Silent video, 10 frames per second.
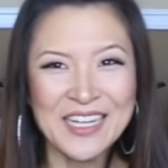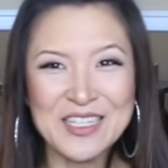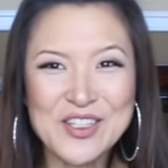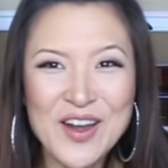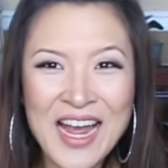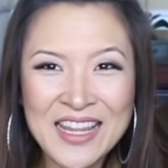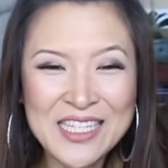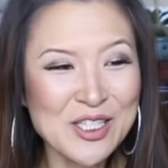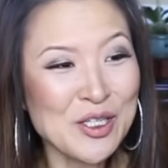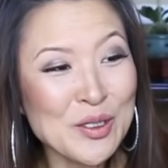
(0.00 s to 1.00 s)
gonna try
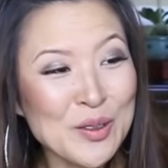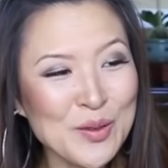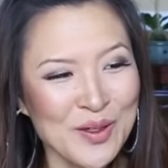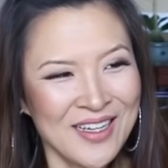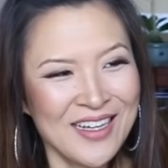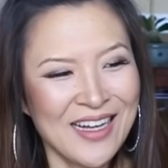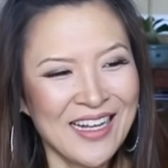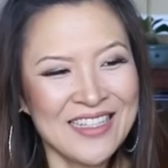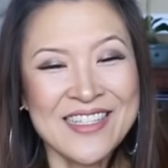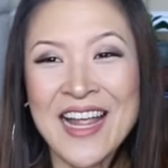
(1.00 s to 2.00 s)
these two
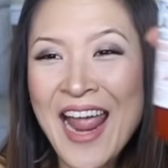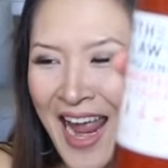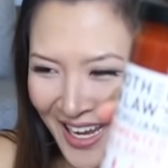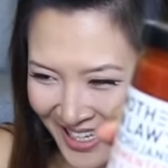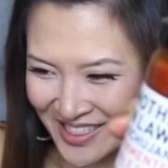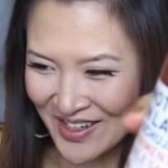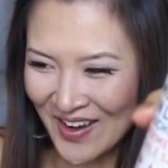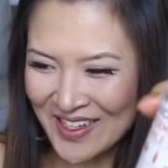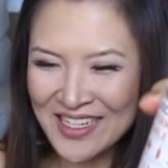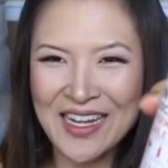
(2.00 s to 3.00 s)
tangy
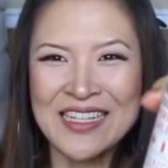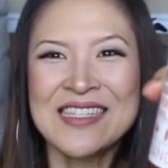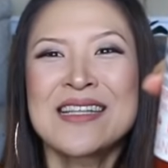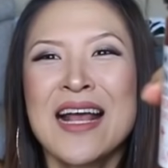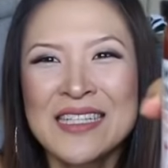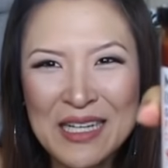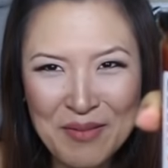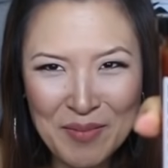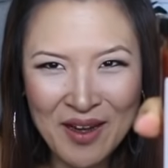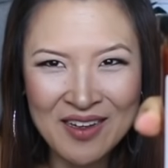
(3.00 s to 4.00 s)
sauce and
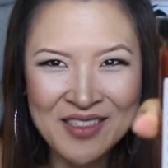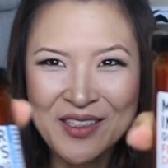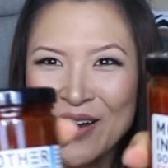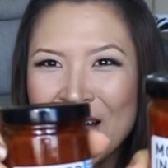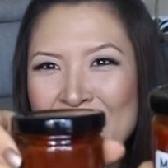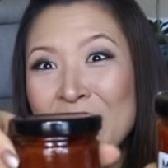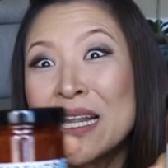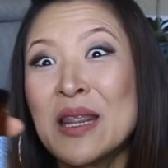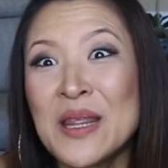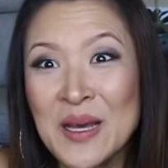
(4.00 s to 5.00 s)
sesame because you know how I
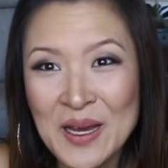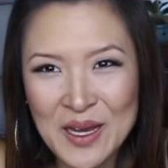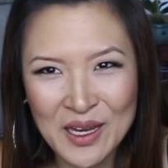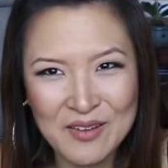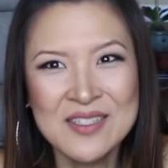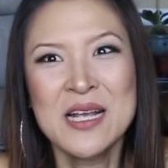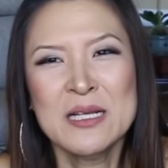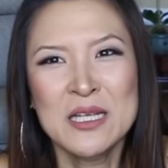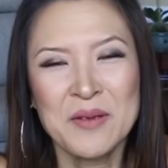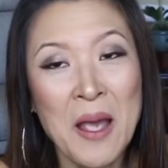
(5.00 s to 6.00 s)
love
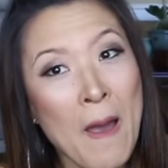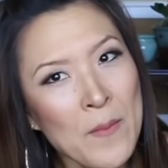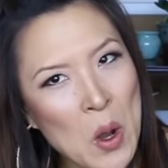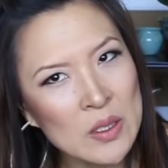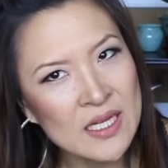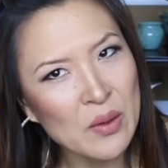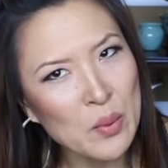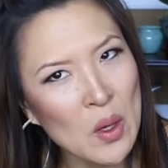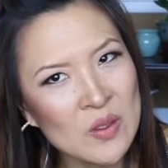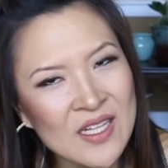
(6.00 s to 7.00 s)
sesame. Protein,
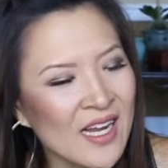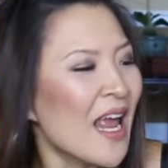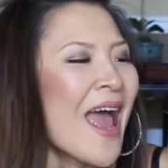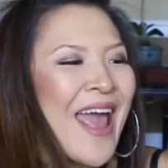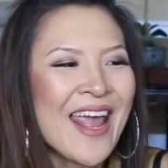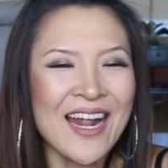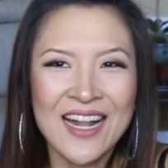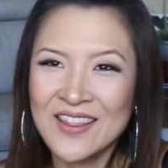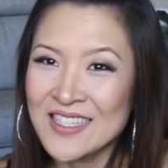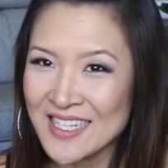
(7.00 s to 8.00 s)
protein,
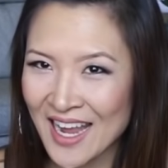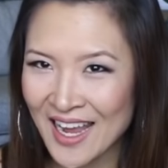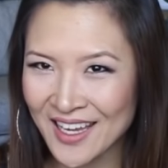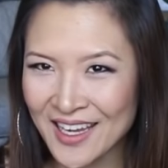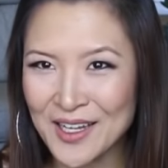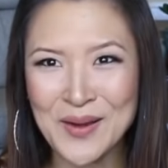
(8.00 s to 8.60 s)
and the tangy, you